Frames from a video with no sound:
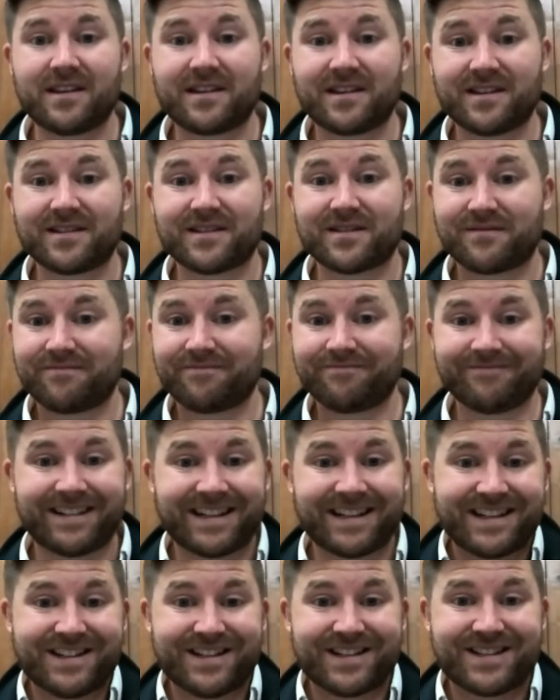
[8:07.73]
Because,
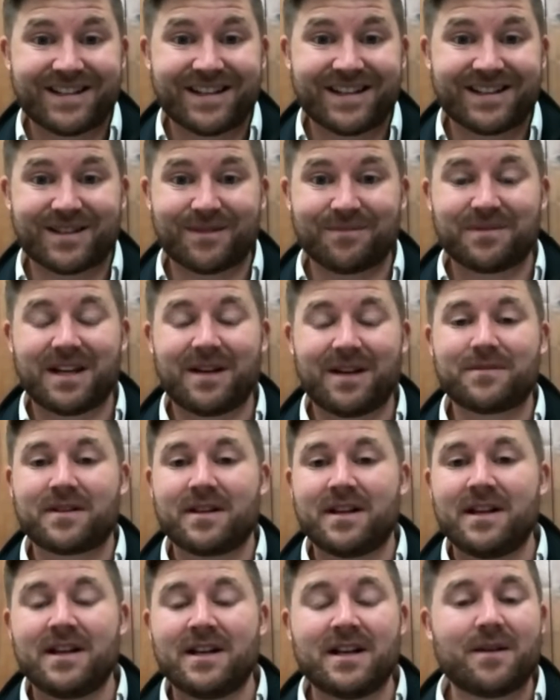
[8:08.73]
like I just said, sometimes
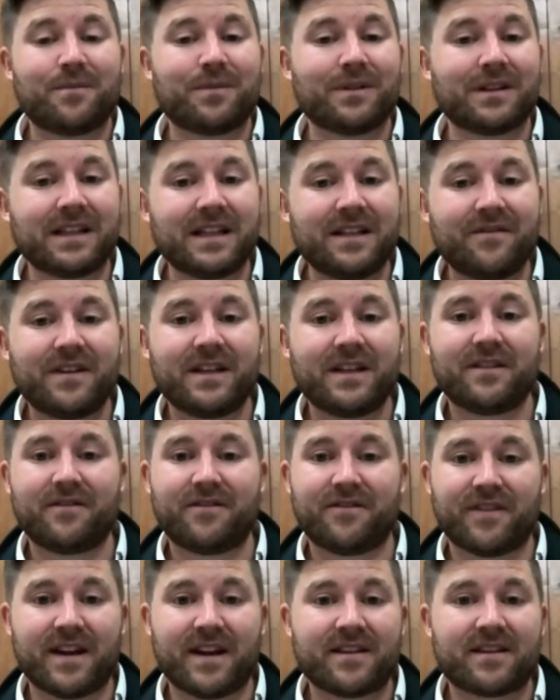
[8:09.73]
believing in
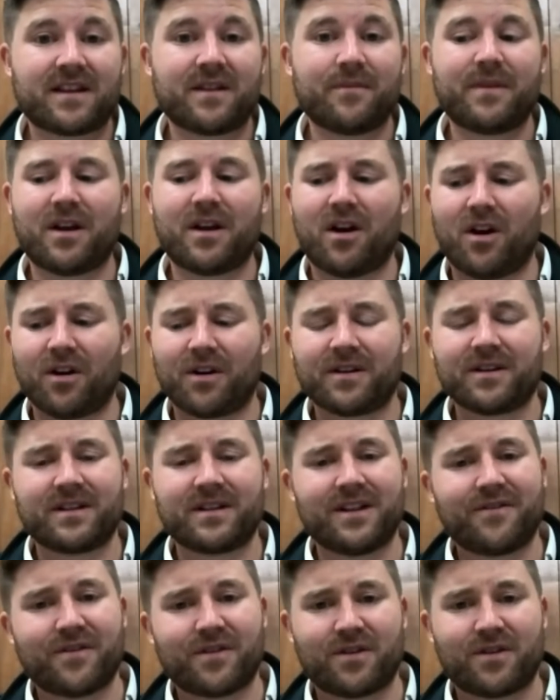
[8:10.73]
faith can be hard and
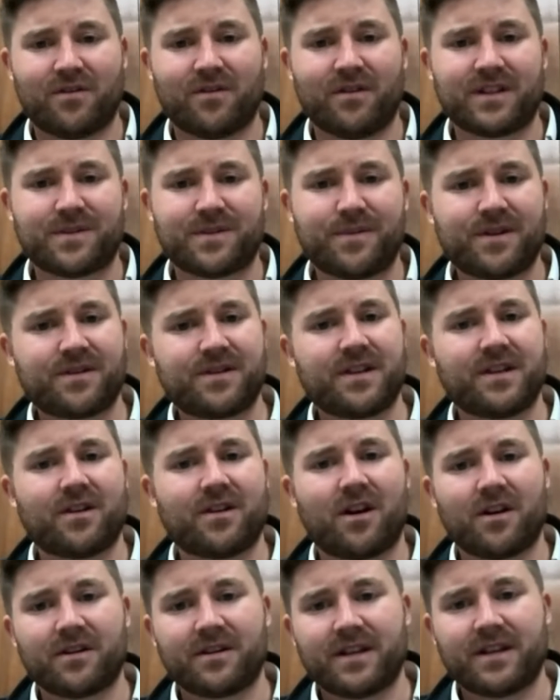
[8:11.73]
difficult, especially on
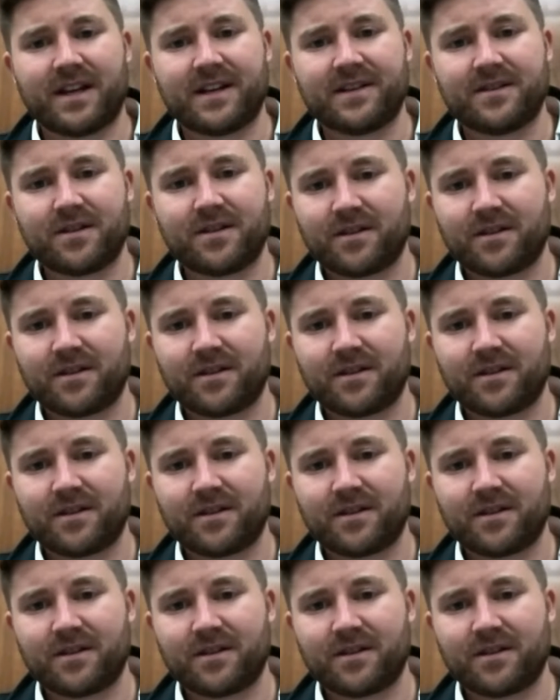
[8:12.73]
hard days.